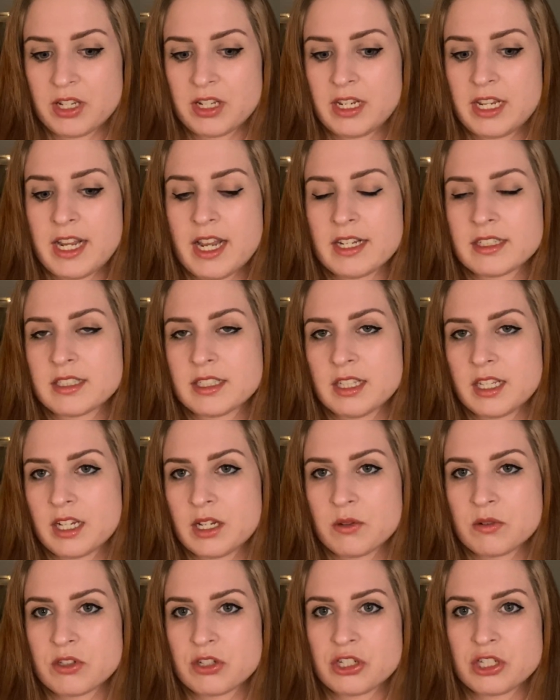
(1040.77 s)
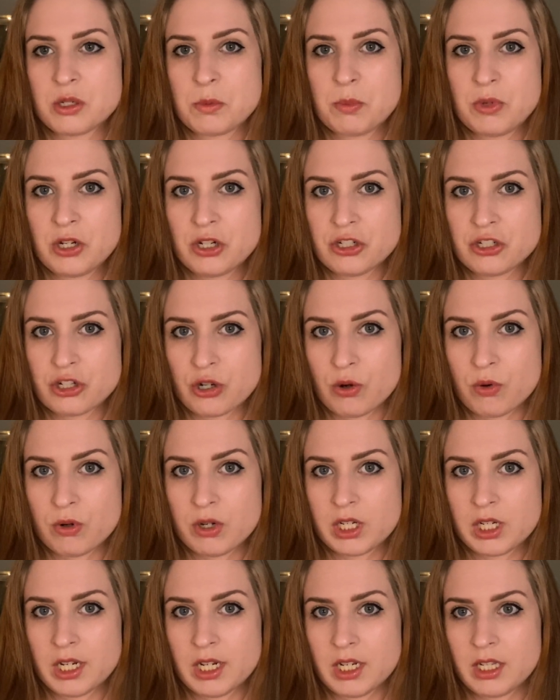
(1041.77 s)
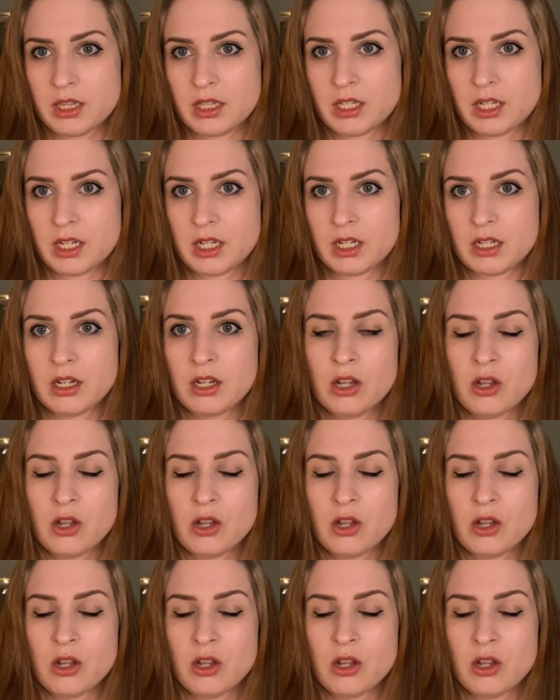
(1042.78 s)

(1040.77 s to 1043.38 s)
acted like it was just a big joke and that